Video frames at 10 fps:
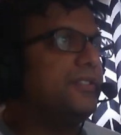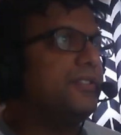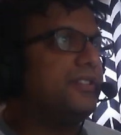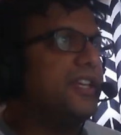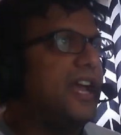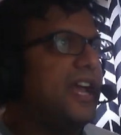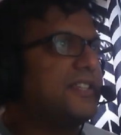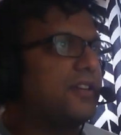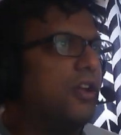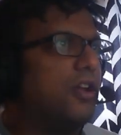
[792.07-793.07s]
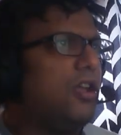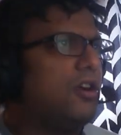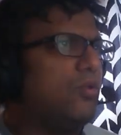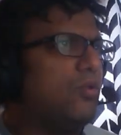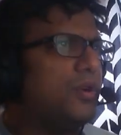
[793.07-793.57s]
he has a
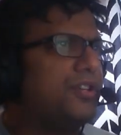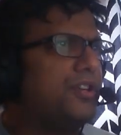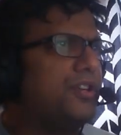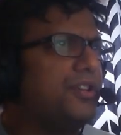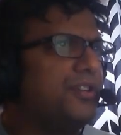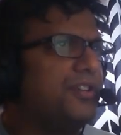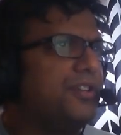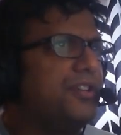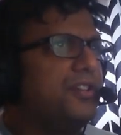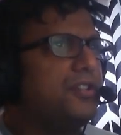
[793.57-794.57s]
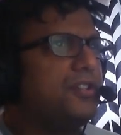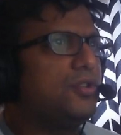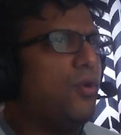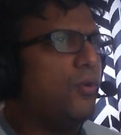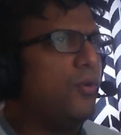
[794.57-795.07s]
clockwork
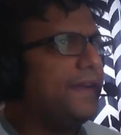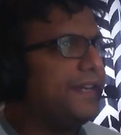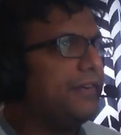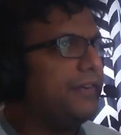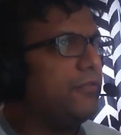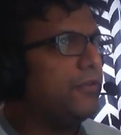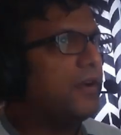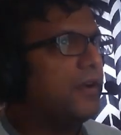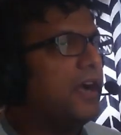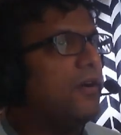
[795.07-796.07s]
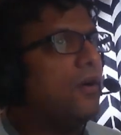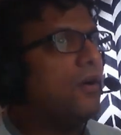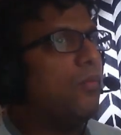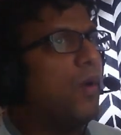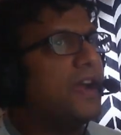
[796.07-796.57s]
toy or a
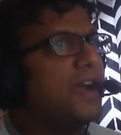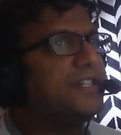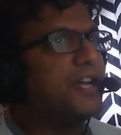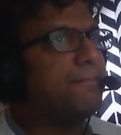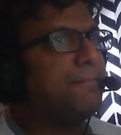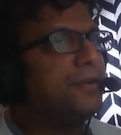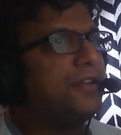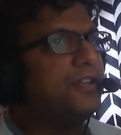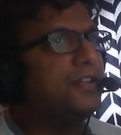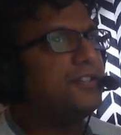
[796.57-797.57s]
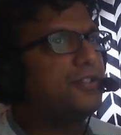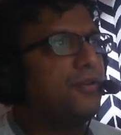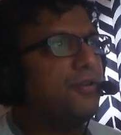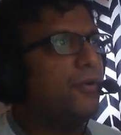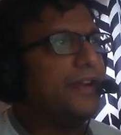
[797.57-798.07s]
wind up
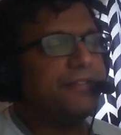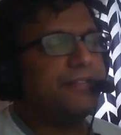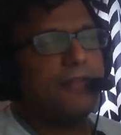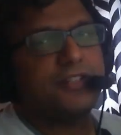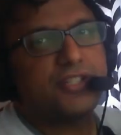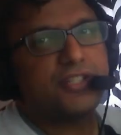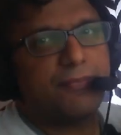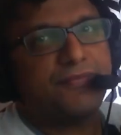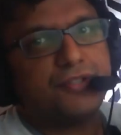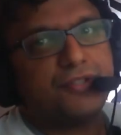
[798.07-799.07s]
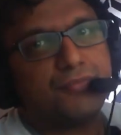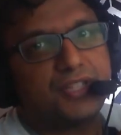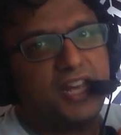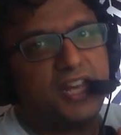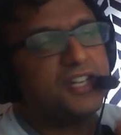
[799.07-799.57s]
toy, right? Some of you
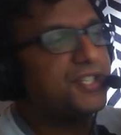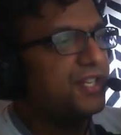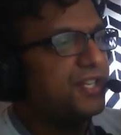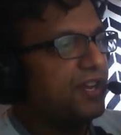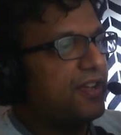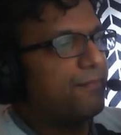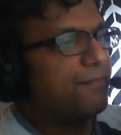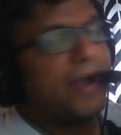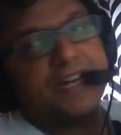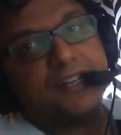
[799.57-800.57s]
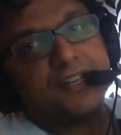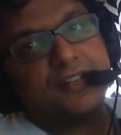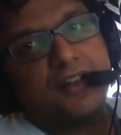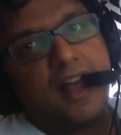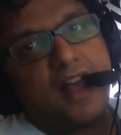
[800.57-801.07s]
with kids might
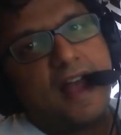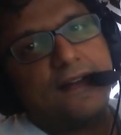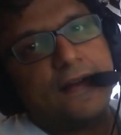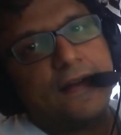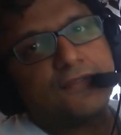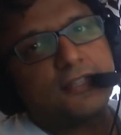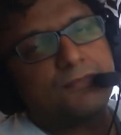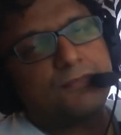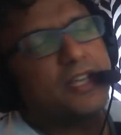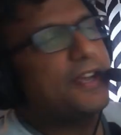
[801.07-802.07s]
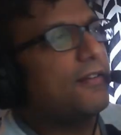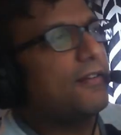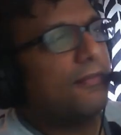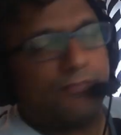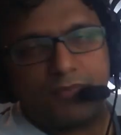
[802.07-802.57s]
have something
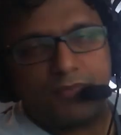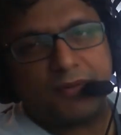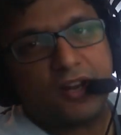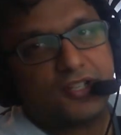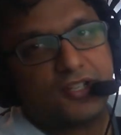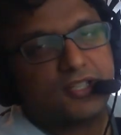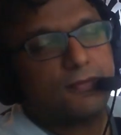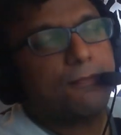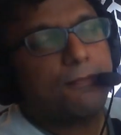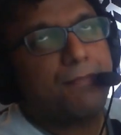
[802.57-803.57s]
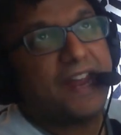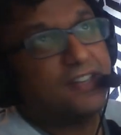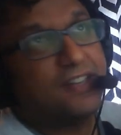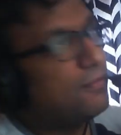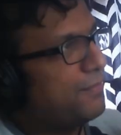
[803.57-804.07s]
maybe not as
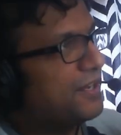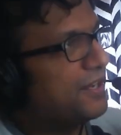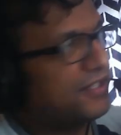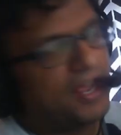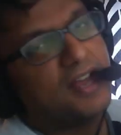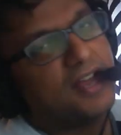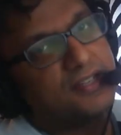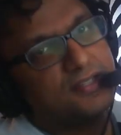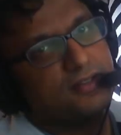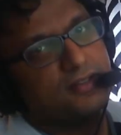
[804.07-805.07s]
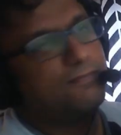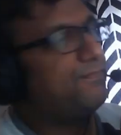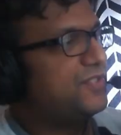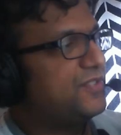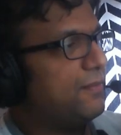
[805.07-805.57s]
big but as
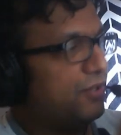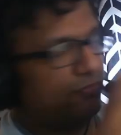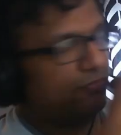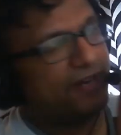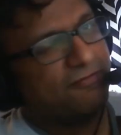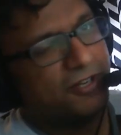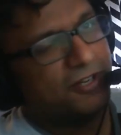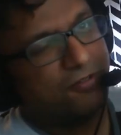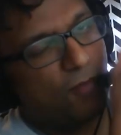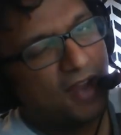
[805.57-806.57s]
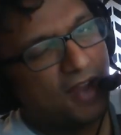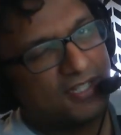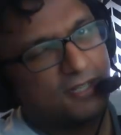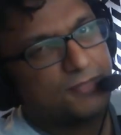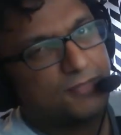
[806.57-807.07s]
similar, right? Where you wind
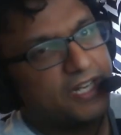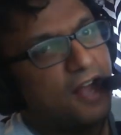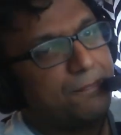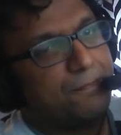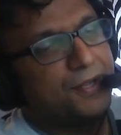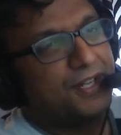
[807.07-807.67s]
something up,